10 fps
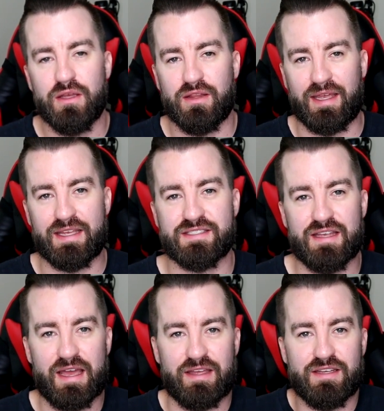Like it's
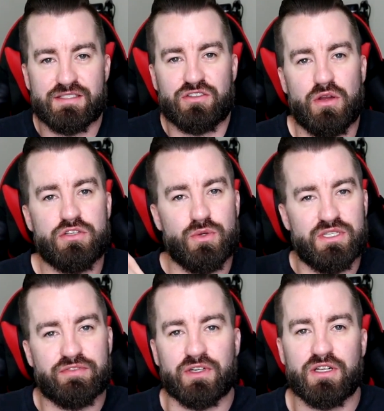not, it doesn't go to a
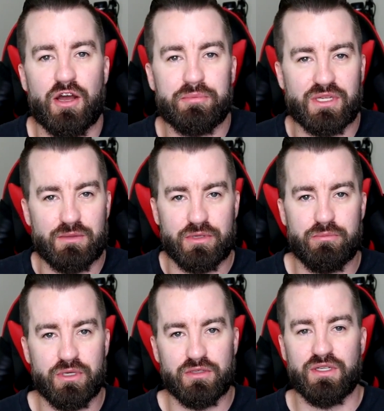different company to be
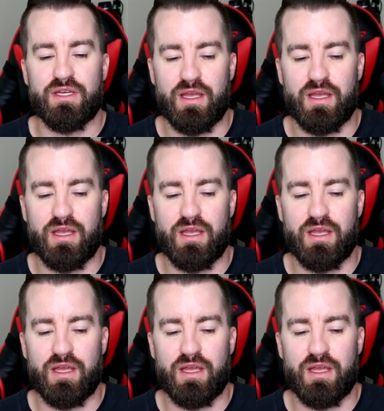built.